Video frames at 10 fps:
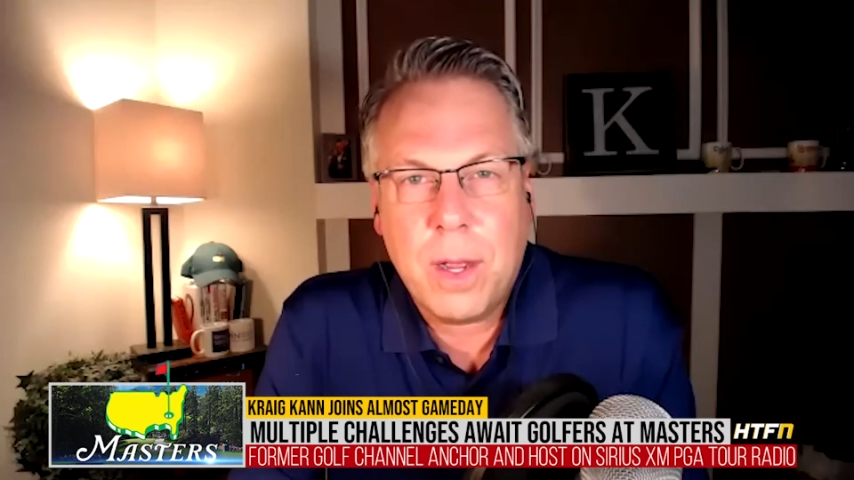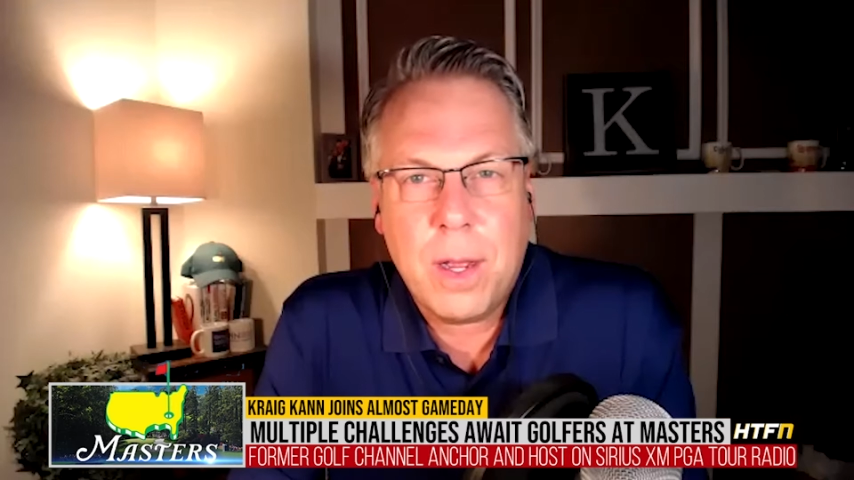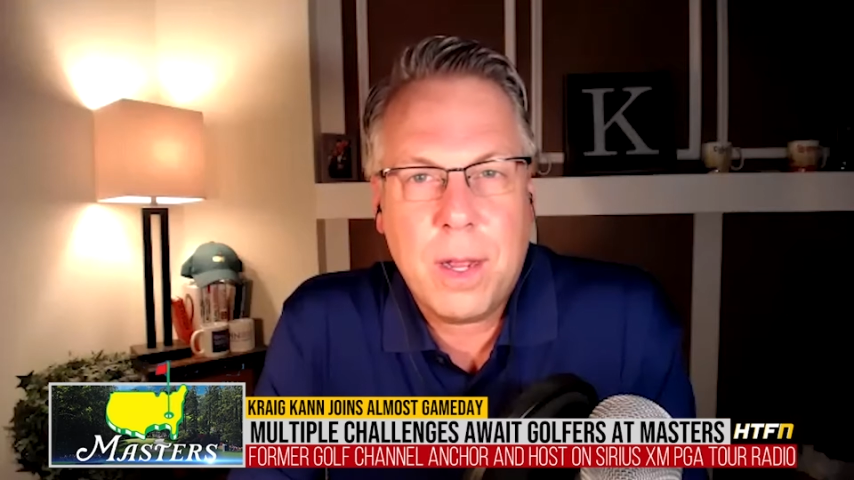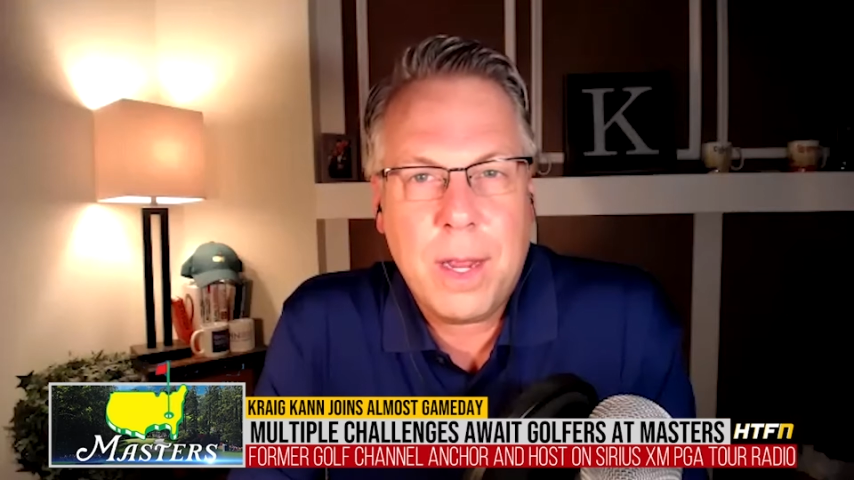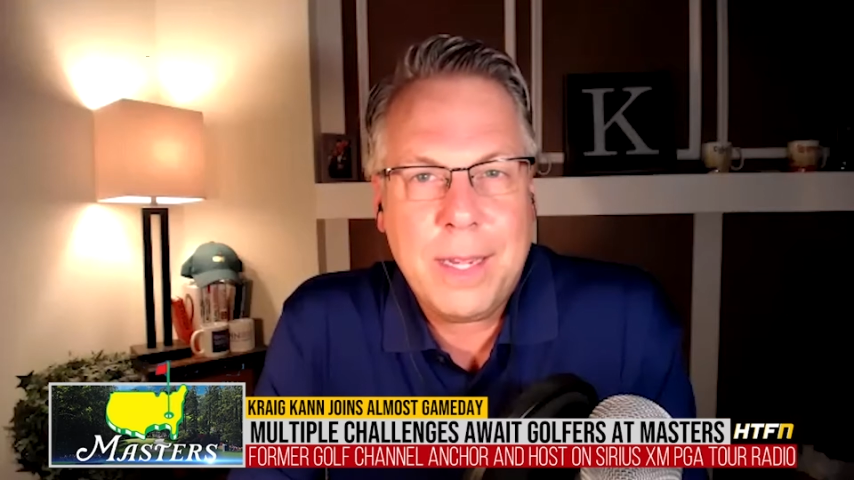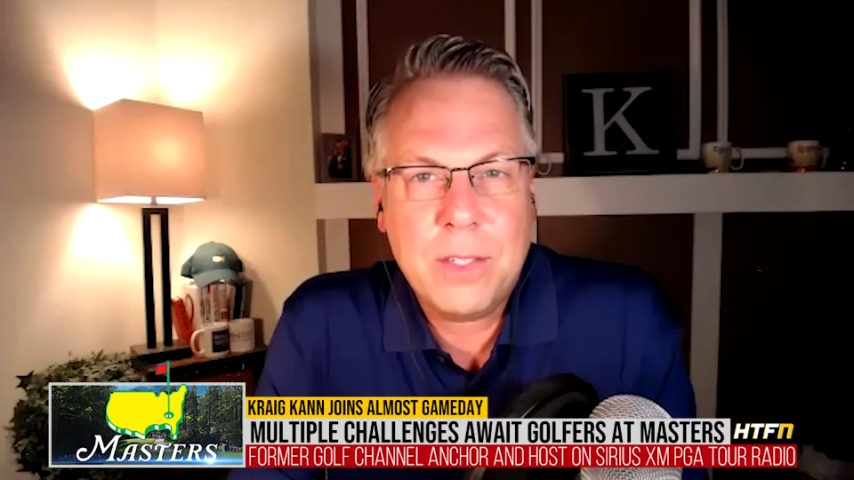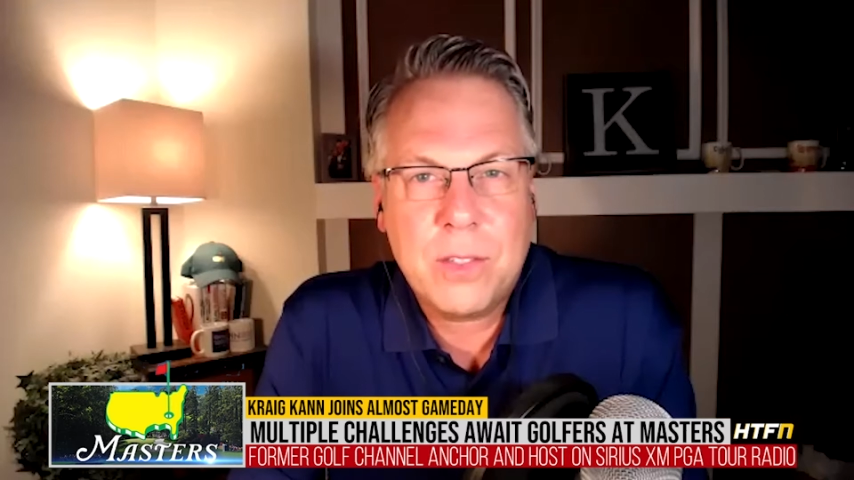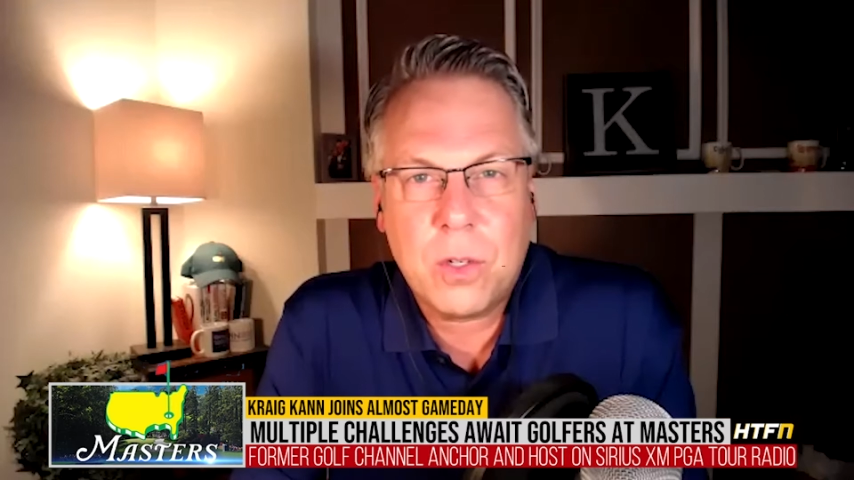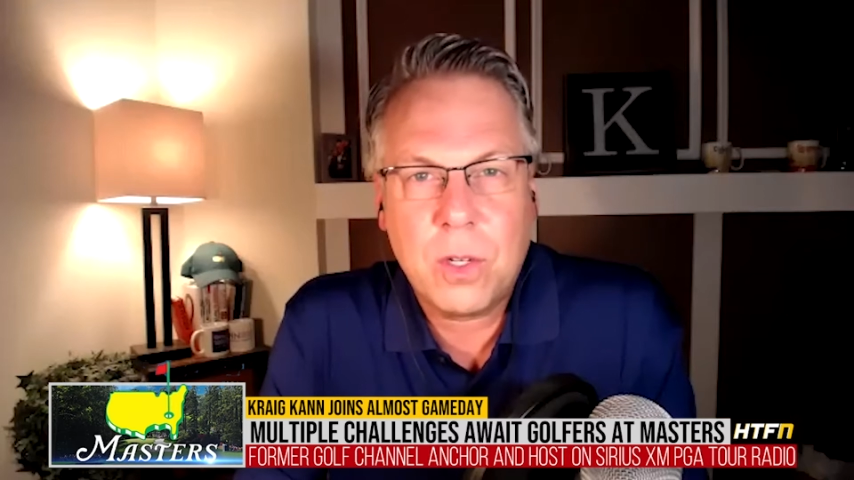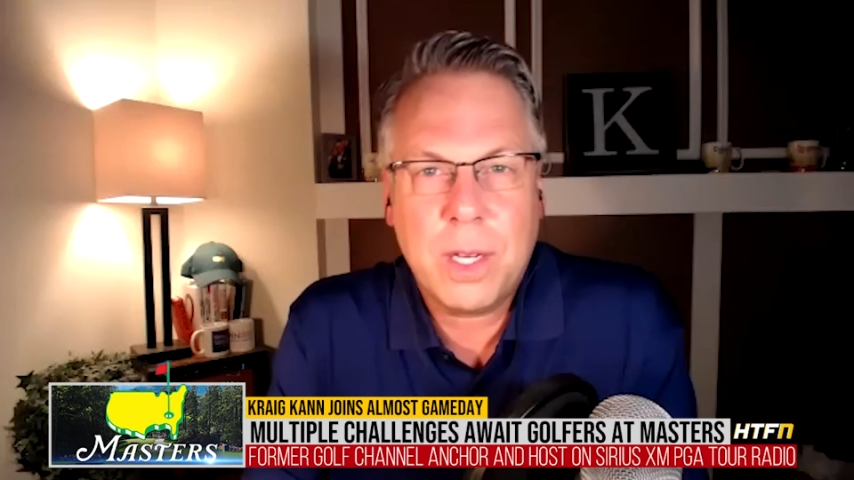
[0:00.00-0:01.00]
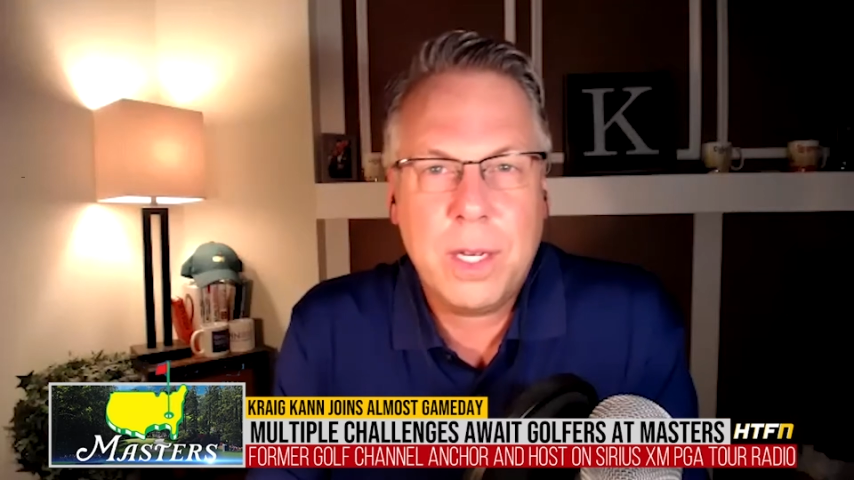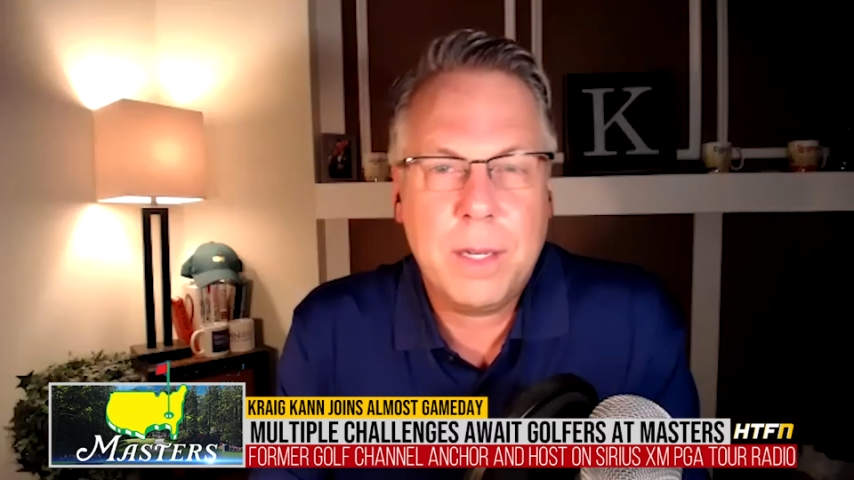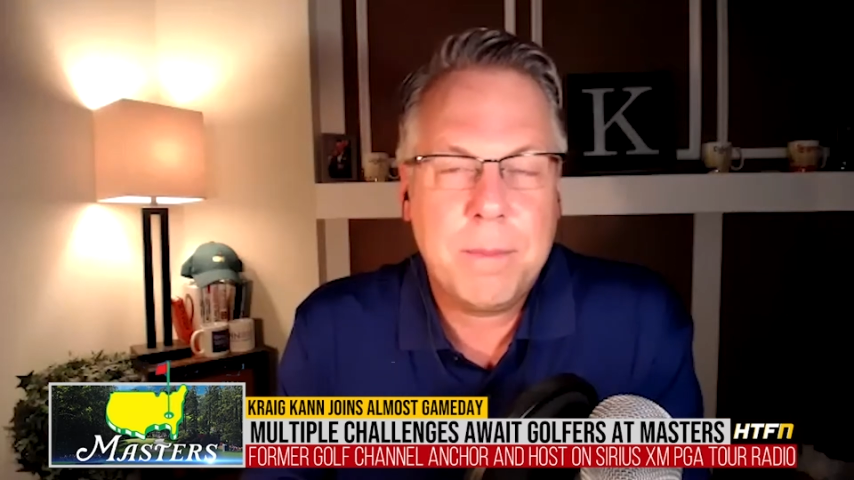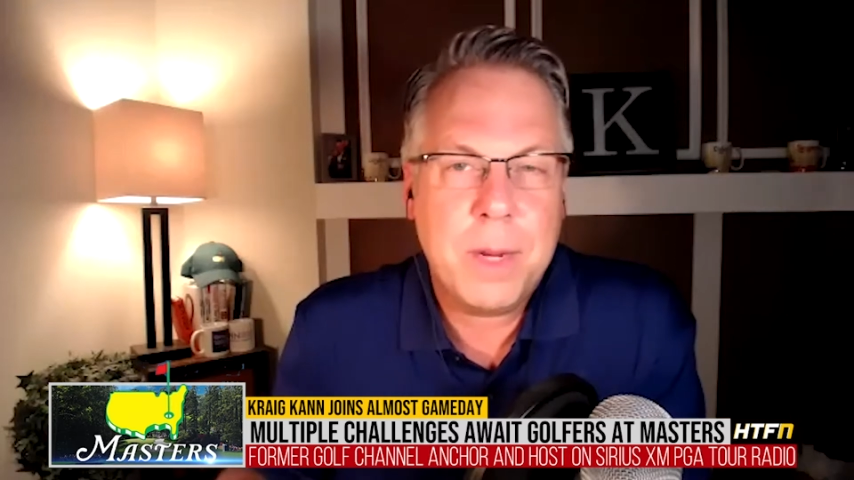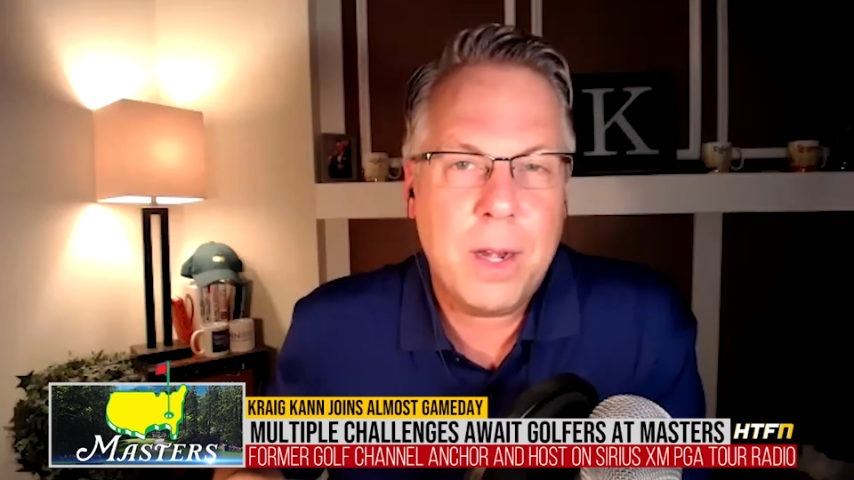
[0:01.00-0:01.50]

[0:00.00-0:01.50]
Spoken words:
and he's certainly